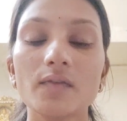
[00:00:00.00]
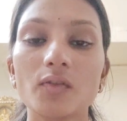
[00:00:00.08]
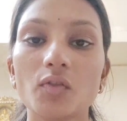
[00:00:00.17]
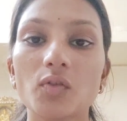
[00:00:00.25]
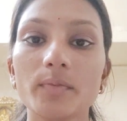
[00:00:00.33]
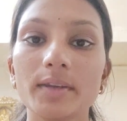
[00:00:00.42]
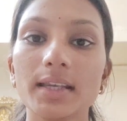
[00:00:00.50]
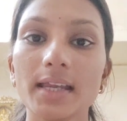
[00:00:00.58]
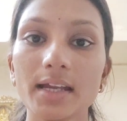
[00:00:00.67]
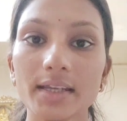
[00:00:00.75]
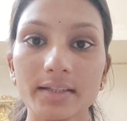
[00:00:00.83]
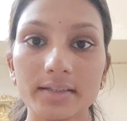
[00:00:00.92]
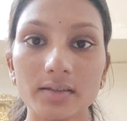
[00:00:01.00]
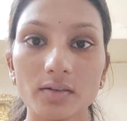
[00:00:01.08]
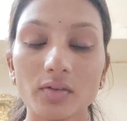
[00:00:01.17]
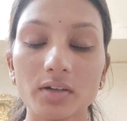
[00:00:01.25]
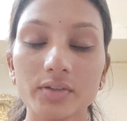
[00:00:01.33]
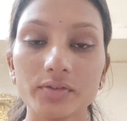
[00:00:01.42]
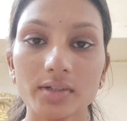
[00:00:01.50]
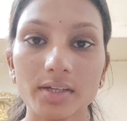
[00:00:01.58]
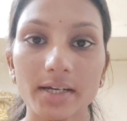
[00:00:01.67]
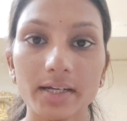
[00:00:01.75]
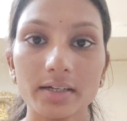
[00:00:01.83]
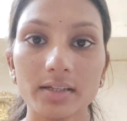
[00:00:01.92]
Phocomelia is the
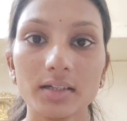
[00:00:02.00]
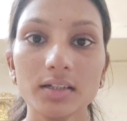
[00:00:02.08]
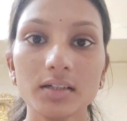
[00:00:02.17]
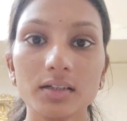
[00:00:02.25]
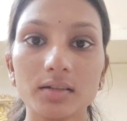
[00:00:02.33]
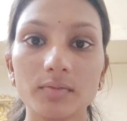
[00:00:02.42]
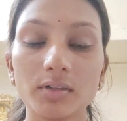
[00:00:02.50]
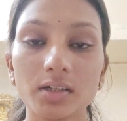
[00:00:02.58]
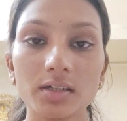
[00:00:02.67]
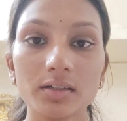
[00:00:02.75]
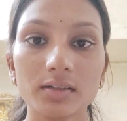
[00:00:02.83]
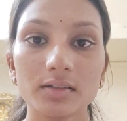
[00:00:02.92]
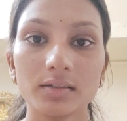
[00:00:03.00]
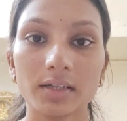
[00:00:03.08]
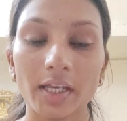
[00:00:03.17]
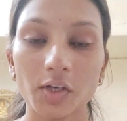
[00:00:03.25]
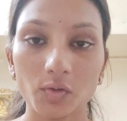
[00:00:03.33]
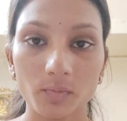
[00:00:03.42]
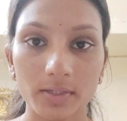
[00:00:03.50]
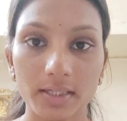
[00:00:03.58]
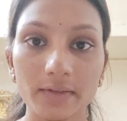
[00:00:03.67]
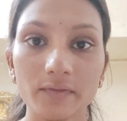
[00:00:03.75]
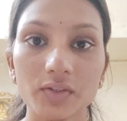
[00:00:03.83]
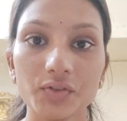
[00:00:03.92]
congenital birth
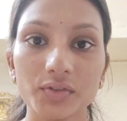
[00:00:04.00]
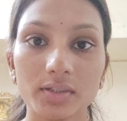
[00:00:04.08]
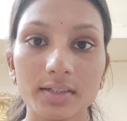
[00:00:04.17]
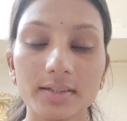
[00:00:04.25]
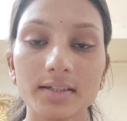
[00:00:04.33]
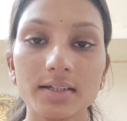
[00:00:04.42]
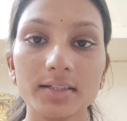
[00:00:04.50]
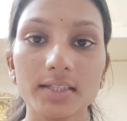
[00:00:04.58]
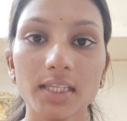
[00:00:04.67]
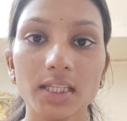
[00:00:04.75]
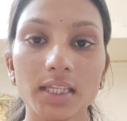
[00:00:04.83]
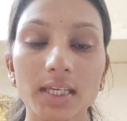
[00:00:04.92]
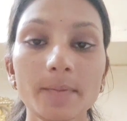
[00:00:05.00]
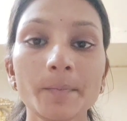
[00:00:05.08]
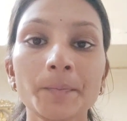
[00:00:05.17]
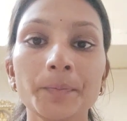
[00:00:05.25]
anomaly which results in the